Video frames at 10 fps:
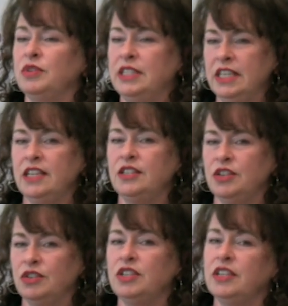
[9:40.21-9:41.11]
It's
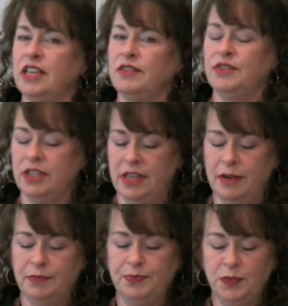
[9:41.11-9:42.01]
easier to give to them,